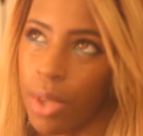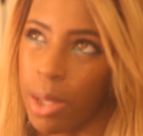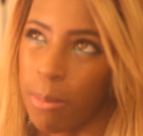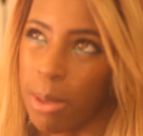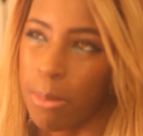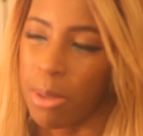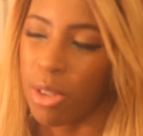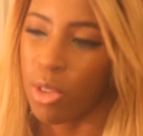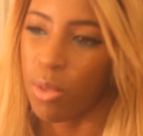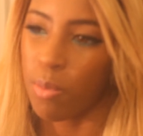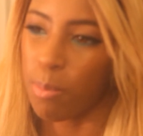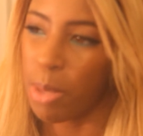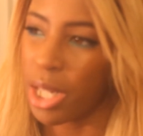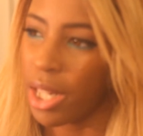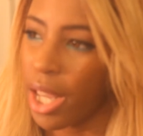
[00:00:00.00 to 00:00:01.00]
like maybe
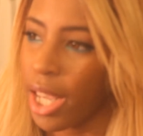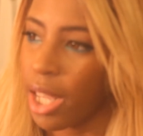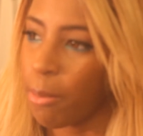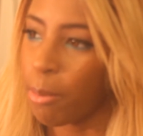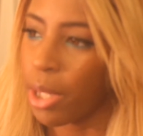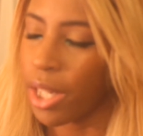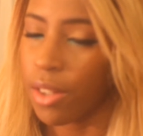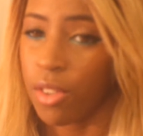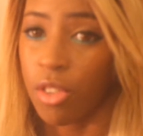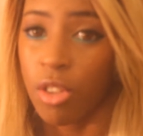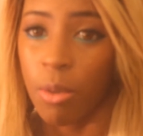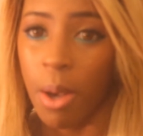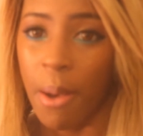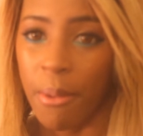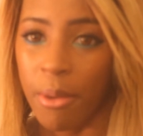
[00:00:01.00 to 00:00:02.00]
midnight, but it's a
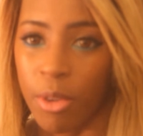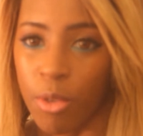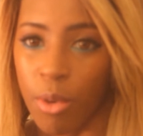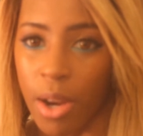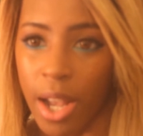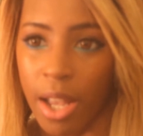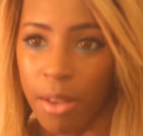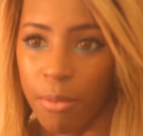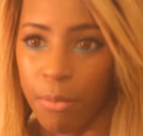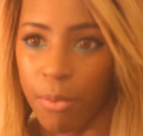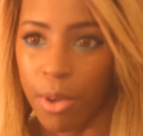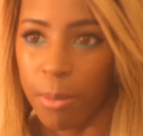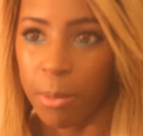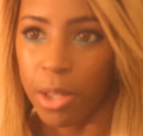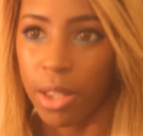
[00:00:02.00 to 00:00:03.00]
2-hour drive
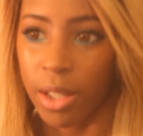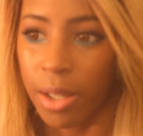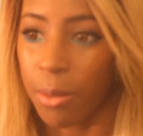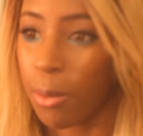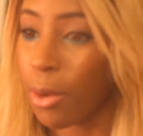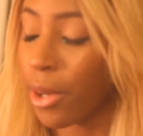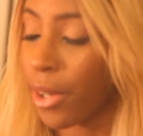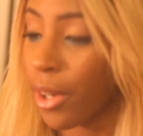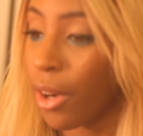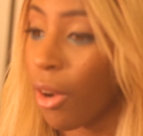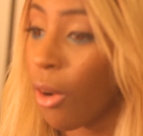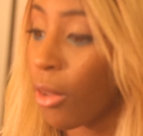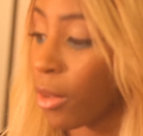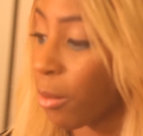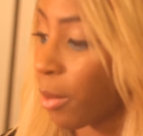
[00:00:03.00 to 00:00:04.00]
from Clearwater
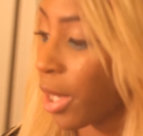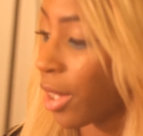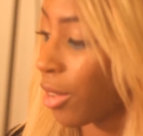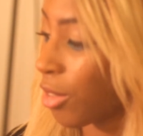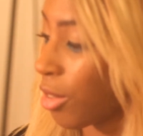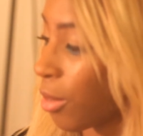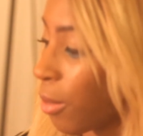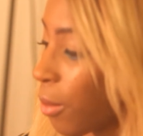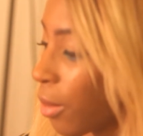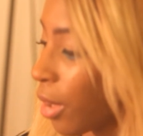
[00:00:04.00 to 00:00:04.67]
all the way to